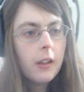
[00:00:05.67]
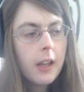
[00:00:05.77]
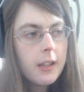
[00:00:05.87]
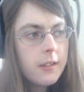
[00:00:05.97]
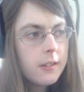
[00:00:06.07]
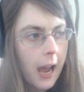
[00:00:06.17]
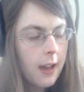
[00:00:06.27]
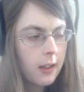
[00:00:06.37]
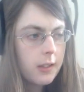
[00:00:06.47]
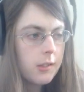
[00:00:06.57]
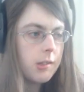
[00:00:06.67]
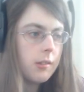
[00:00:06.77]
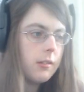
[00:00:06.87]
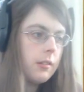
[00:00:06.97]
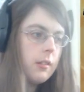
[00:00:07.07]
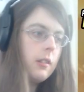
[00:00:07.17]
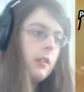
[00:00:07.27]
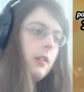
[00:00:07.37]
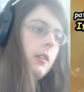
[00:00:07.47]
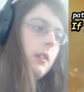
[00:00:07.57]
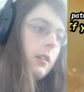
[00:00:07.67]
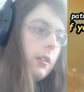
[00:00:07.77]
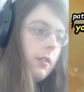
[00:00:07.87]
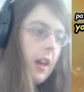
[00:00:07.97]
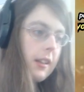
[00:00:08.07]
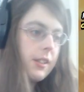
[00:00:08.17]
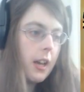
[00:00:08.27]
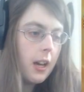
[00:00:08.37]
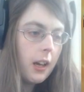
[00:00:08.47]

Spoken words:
in Dallas that